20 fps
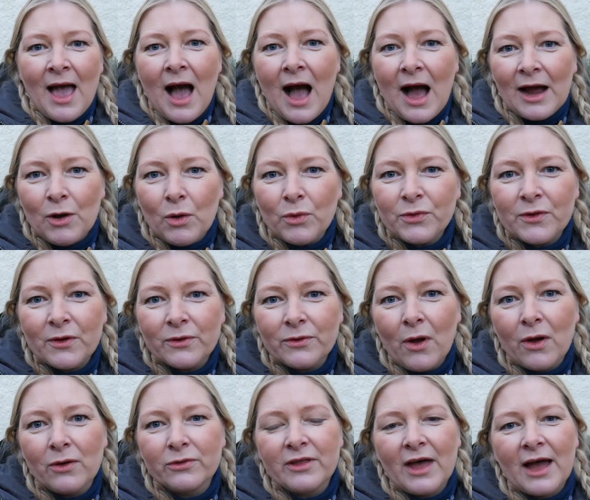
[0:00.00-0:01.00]
I also
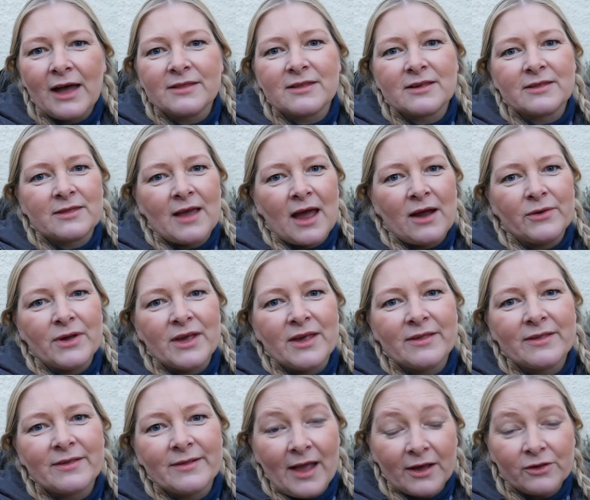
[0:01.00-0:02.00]
know that there
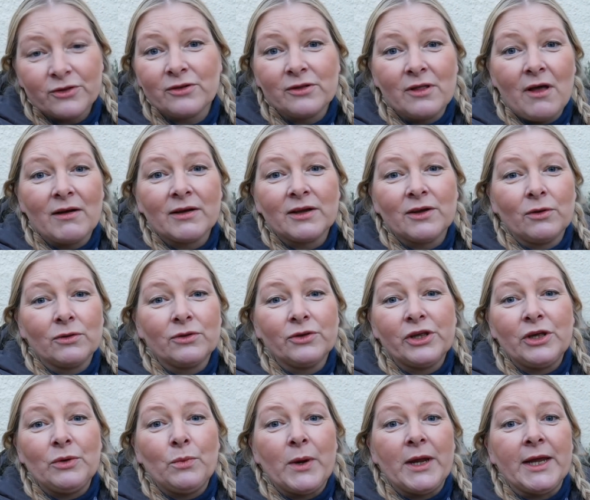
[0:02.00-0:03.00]
is National
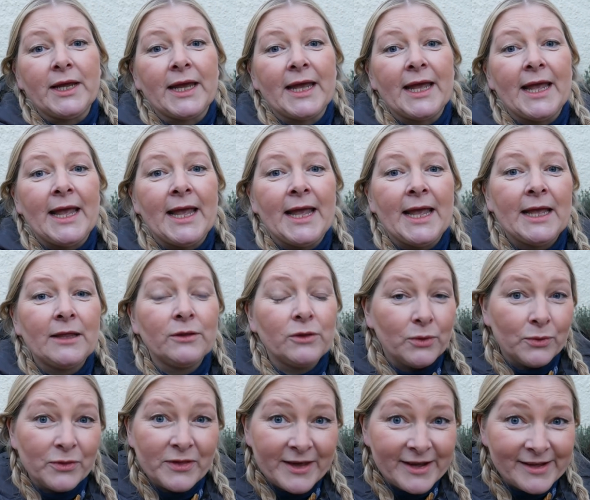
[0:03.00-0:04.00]
Archaeology Week in
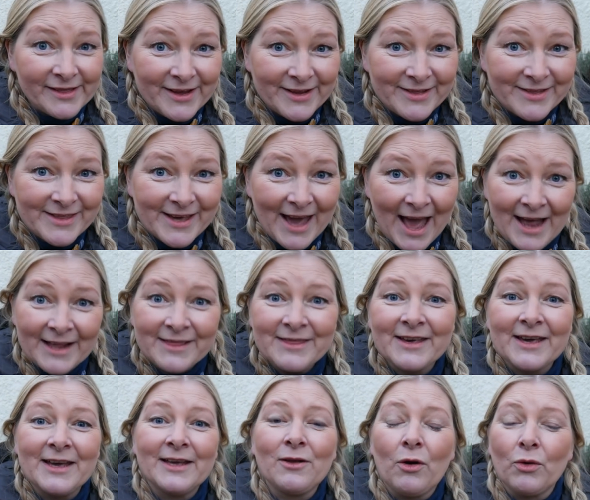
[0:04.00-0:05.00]
New Zealand and in